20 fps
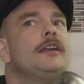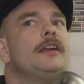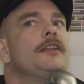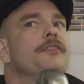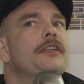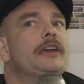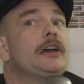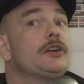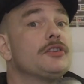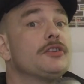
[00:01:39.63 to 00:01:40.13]

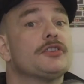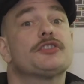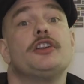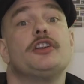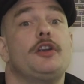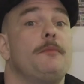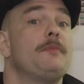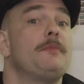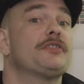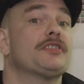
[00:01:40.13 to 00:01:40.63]
they understand
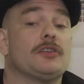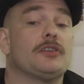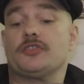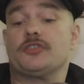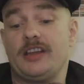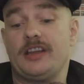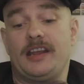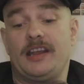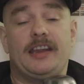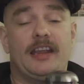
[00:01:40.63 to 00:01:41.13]
and
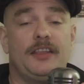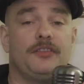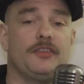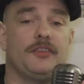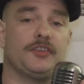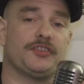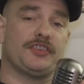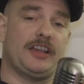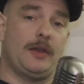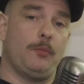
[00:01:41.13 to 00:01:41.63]
misunderstand in the
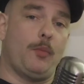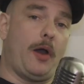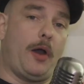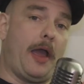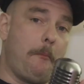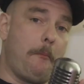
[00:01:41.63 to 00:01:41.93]
same way.